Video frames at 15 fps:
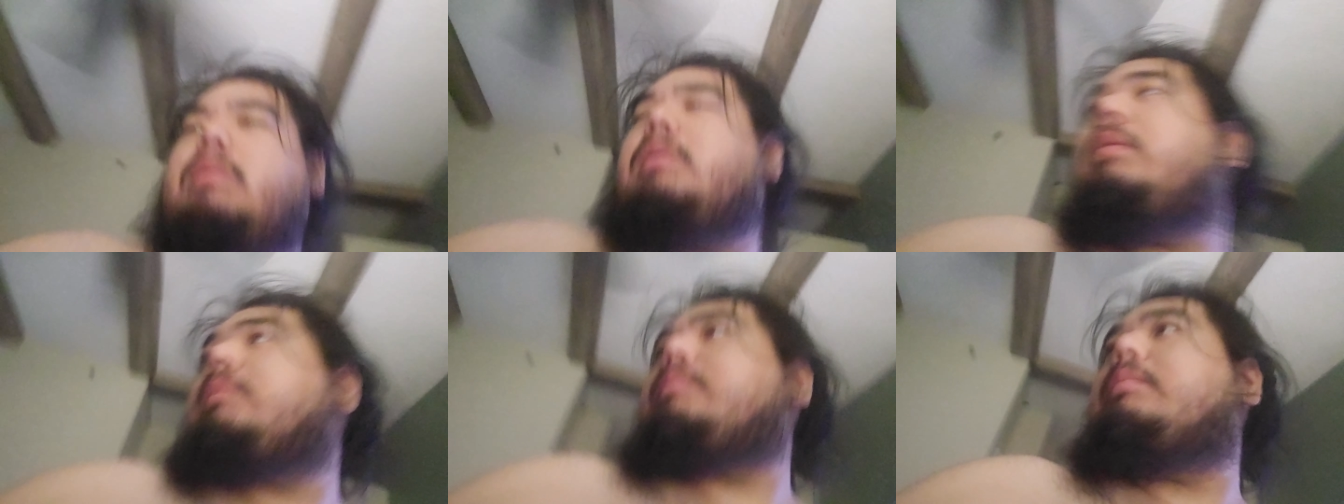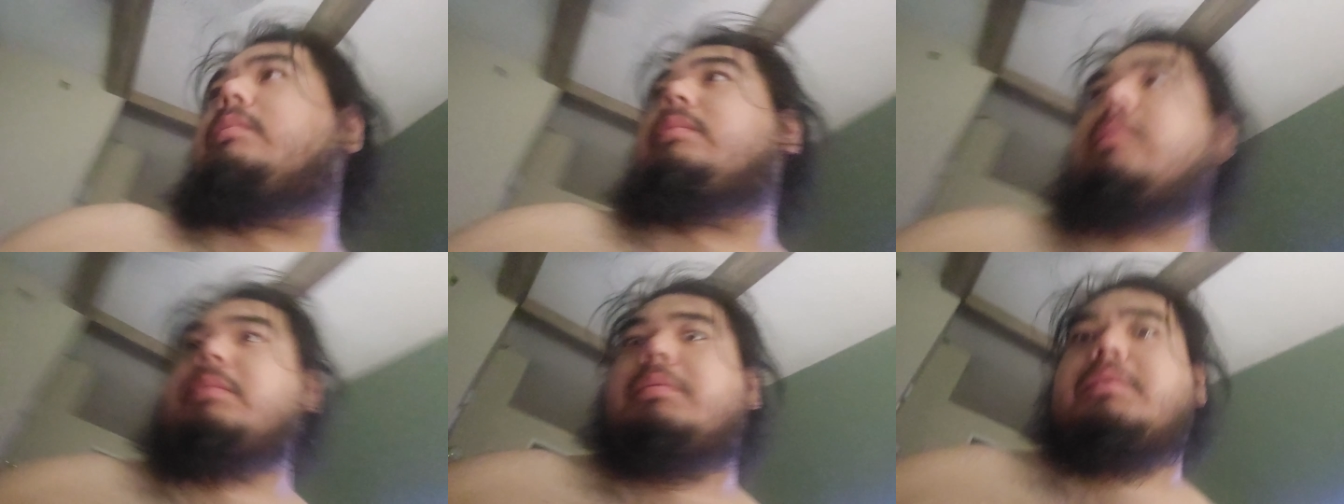Oh,
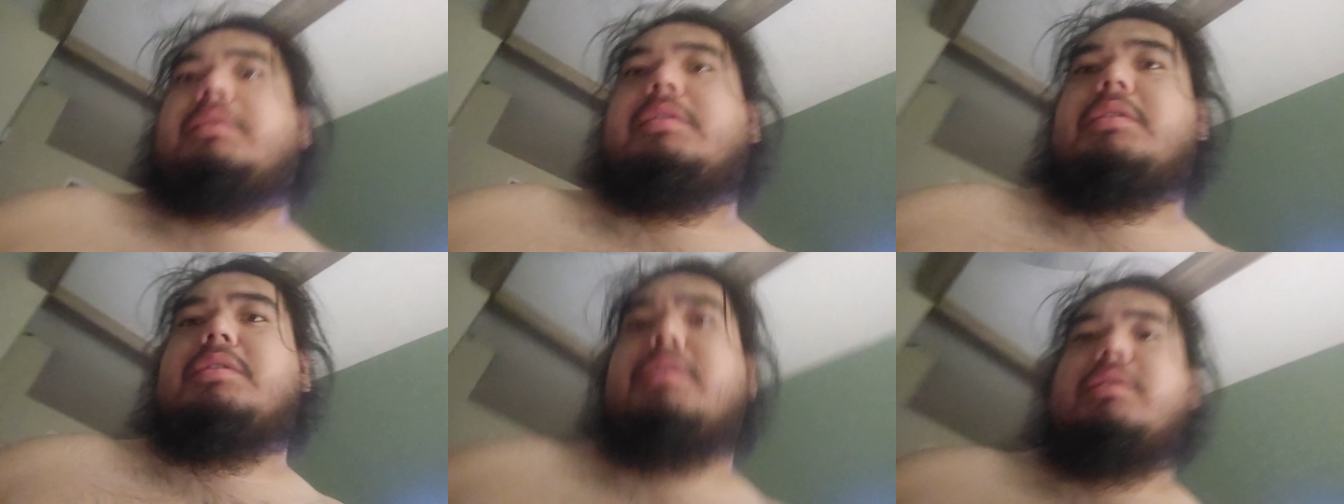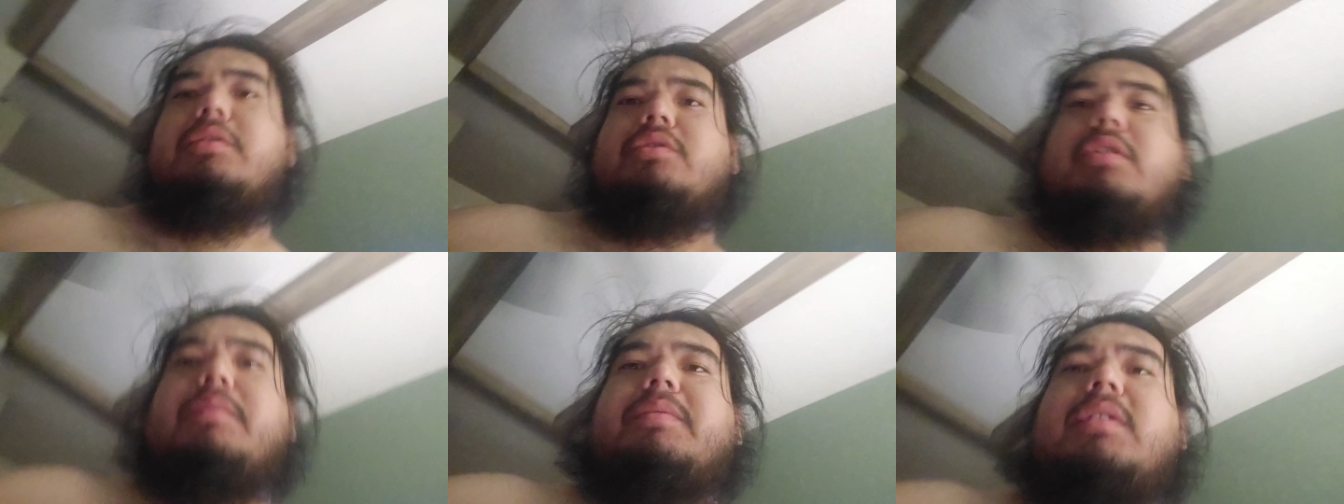so he
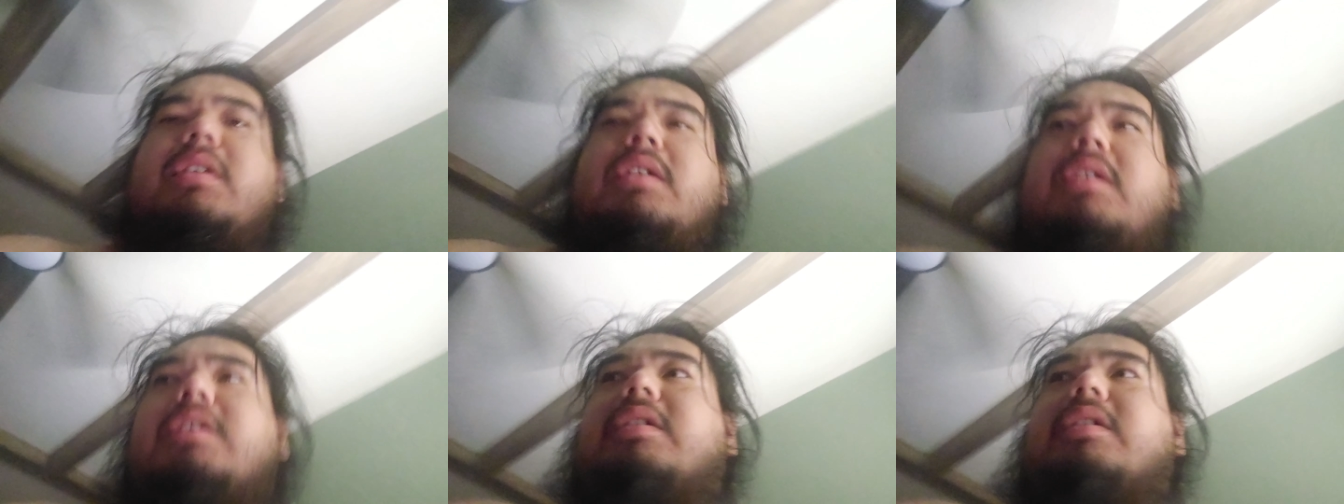dropped the,